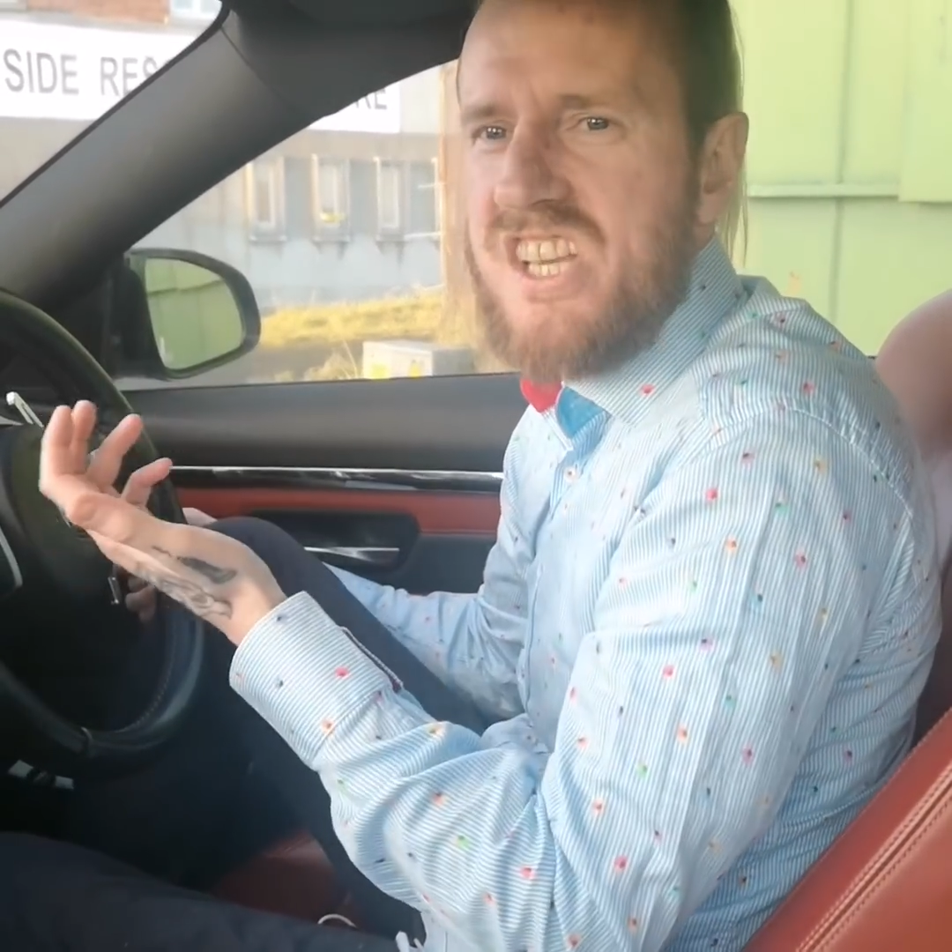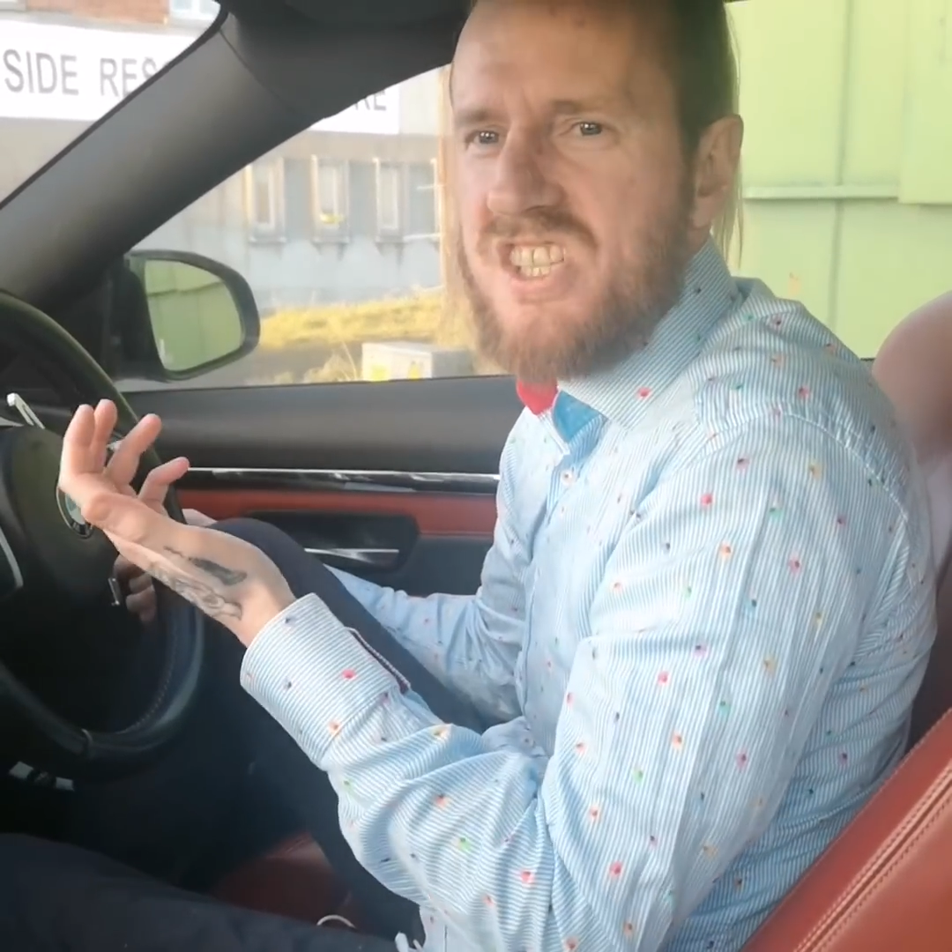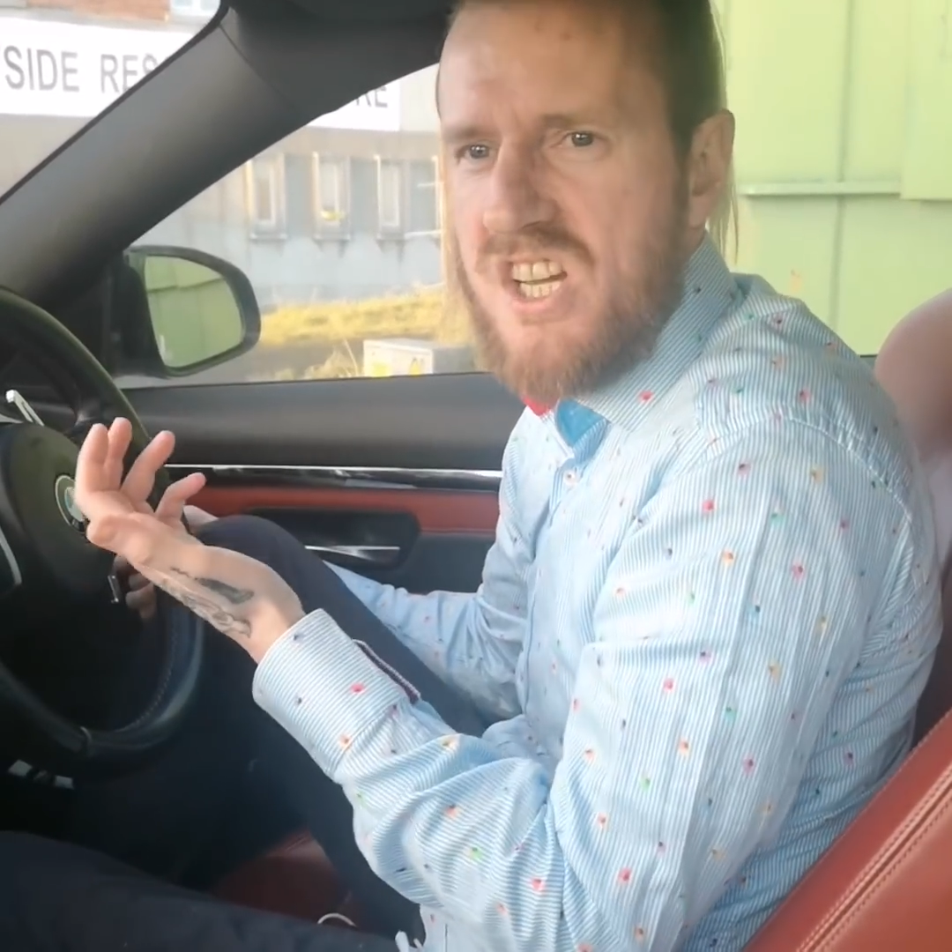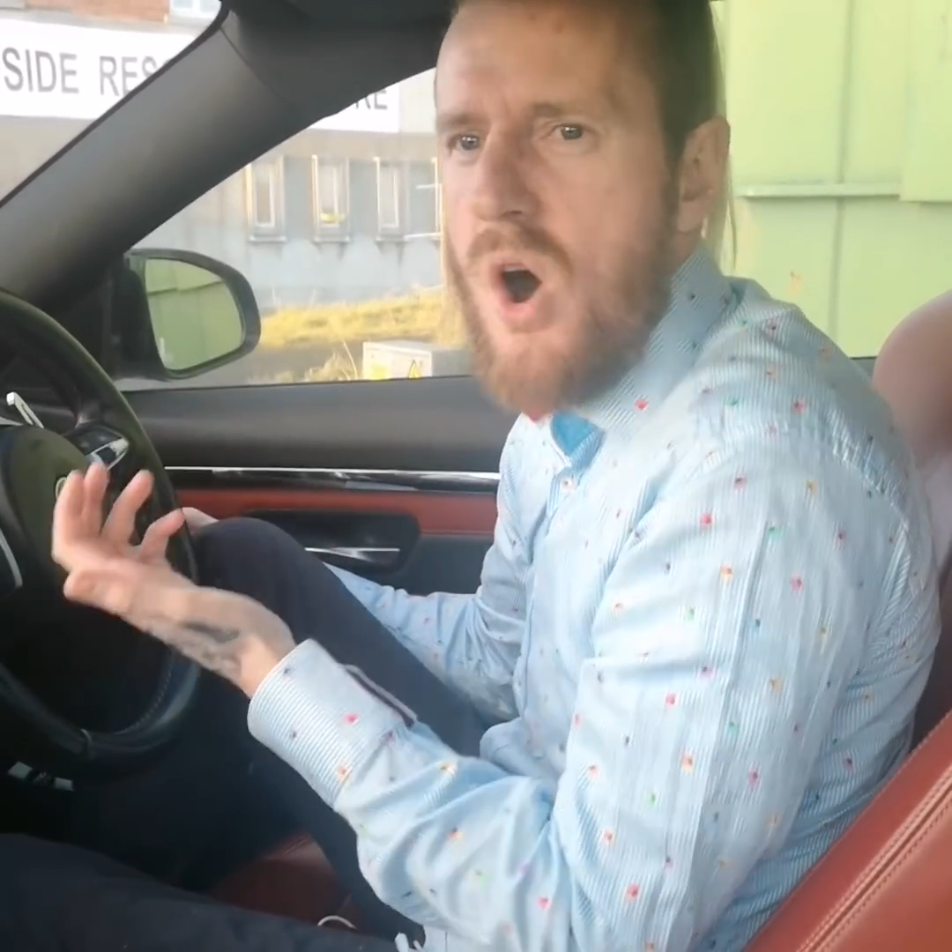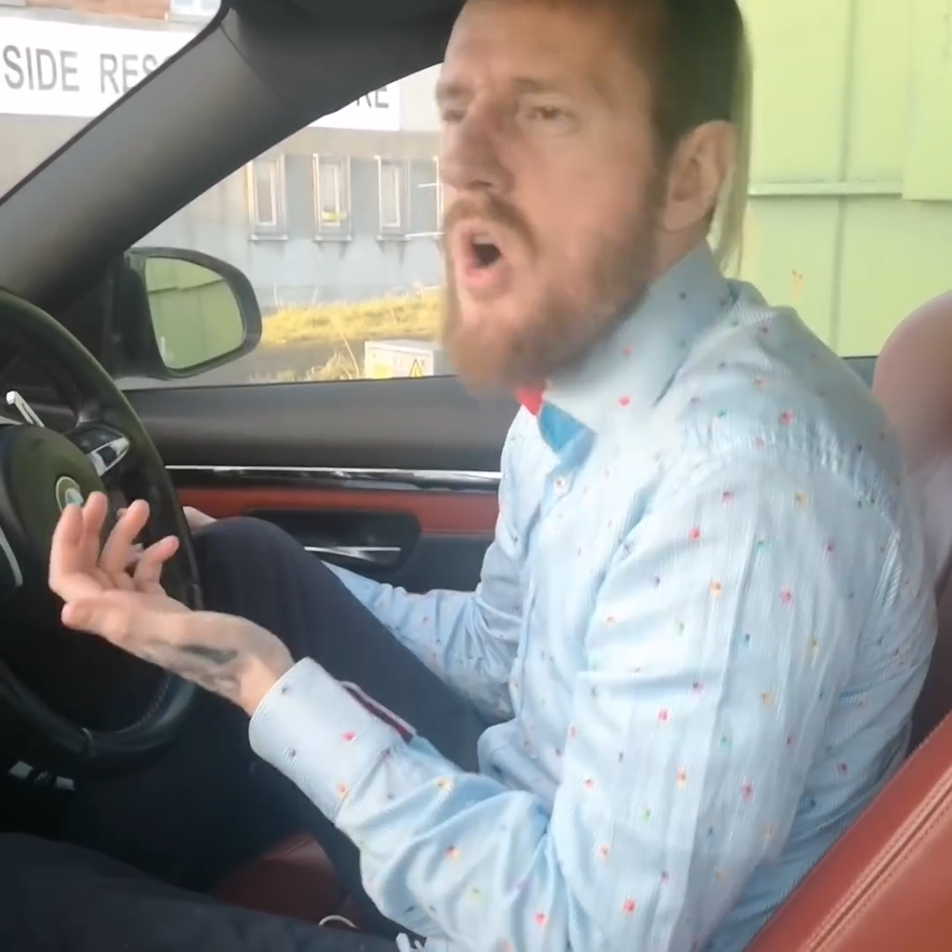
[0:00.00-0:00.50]
It's
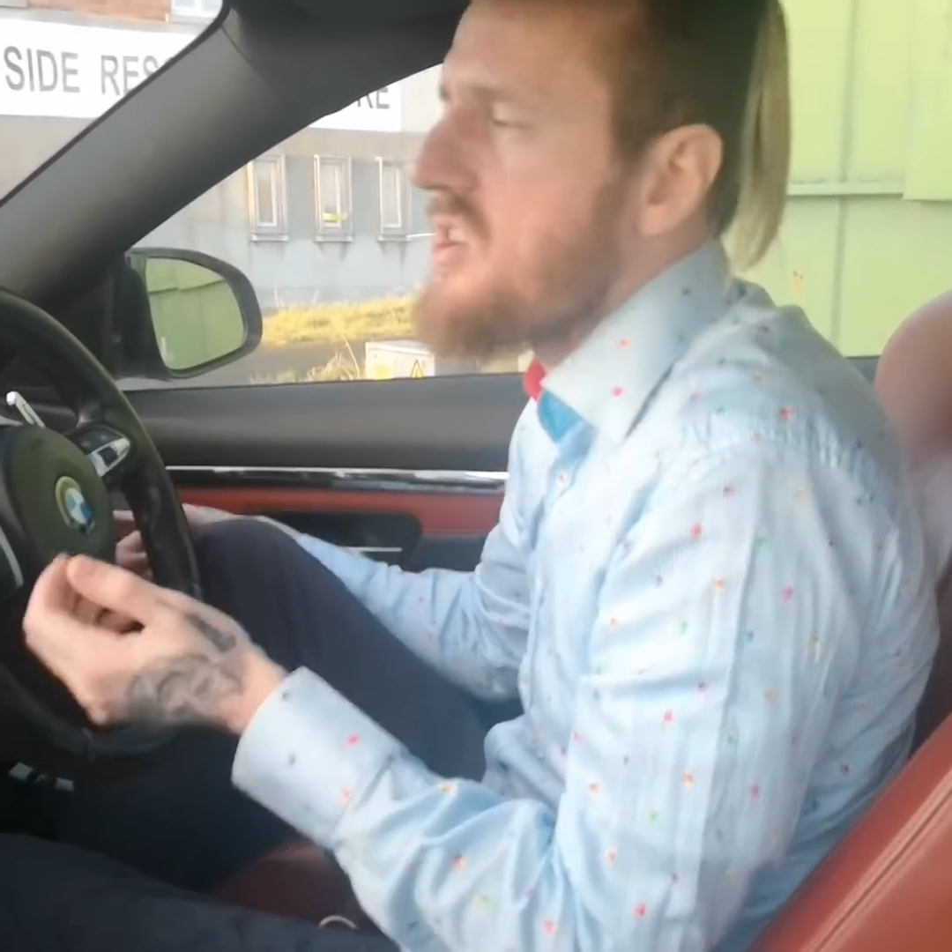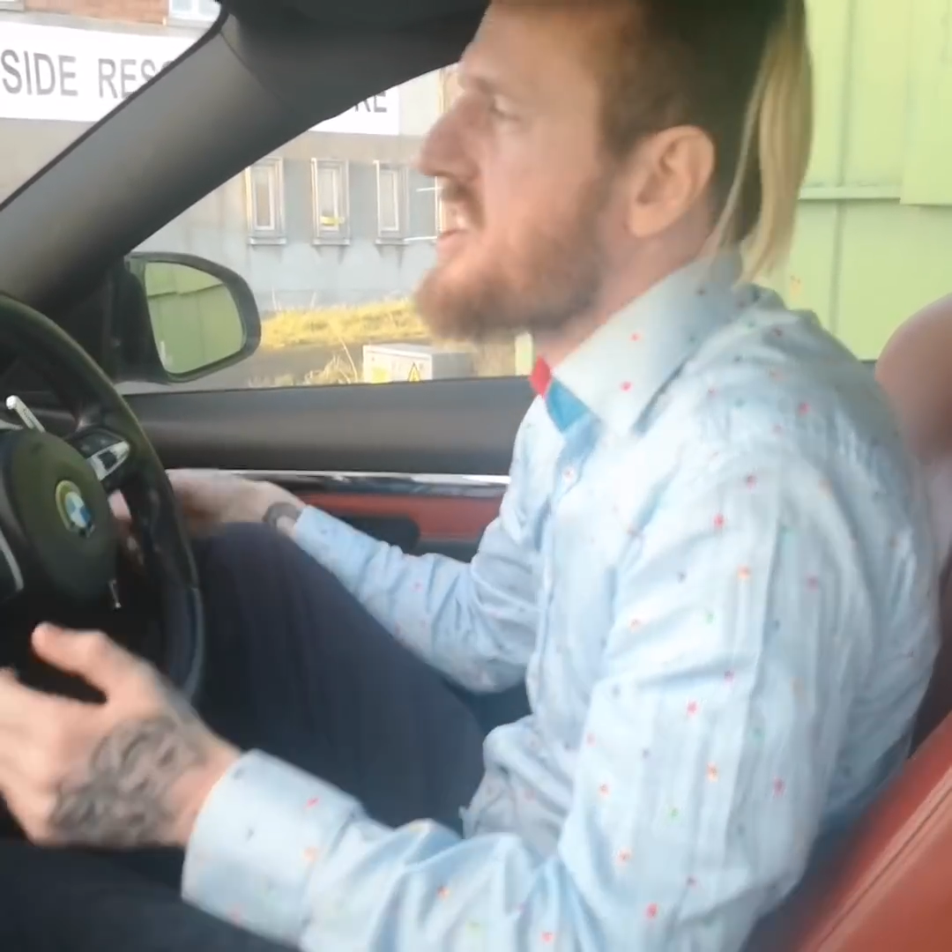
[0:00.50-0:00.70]
a cold